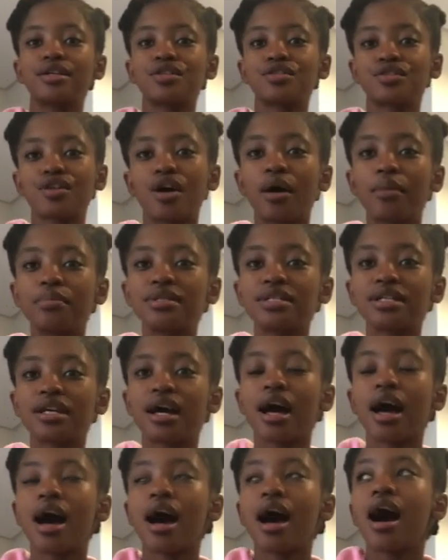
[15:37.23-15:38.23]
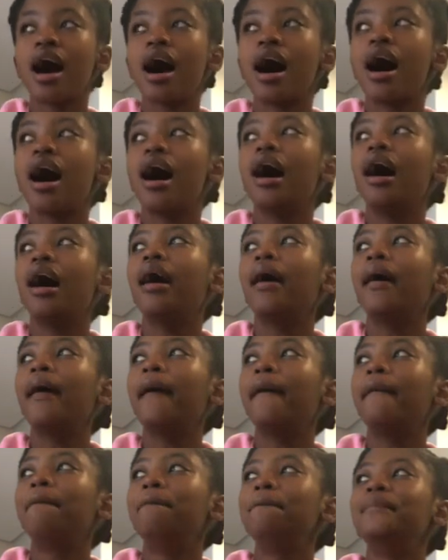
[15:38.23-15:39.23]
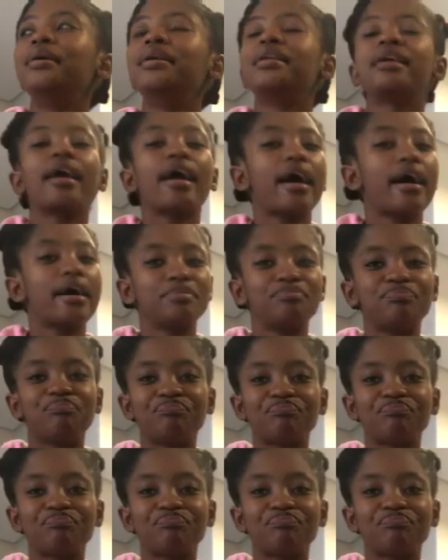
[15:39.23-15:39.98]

stopped. But yeah,